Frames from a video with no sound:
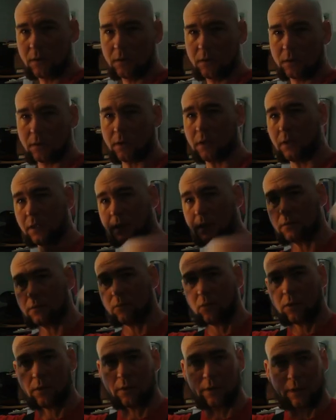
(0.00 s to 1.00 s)
Gonna need some
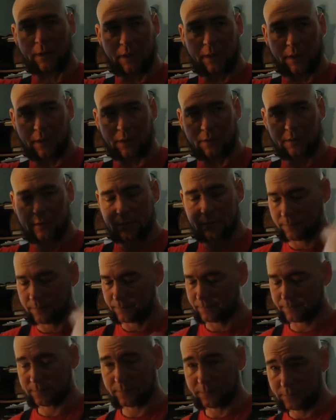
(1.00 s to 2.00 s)
watering cans.
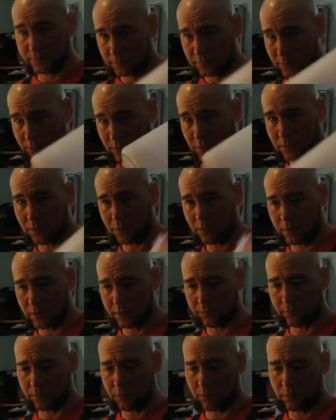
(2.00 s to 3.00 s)
Stole this
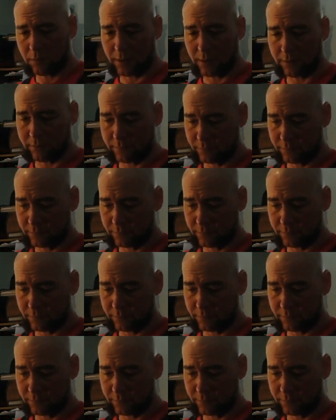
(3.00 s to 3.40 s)
from my wife.